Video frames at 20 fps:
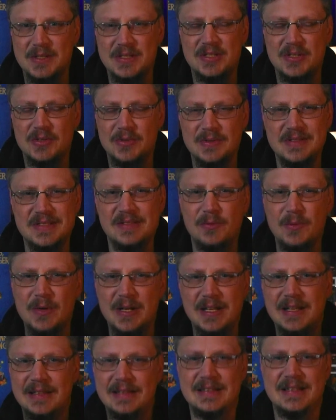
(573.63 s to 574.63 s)
so it's the way to
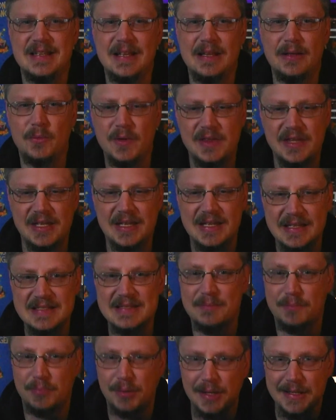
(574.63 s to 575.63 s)
get together with the kids
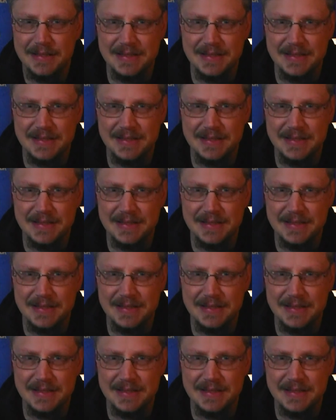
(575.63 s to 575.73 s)
and play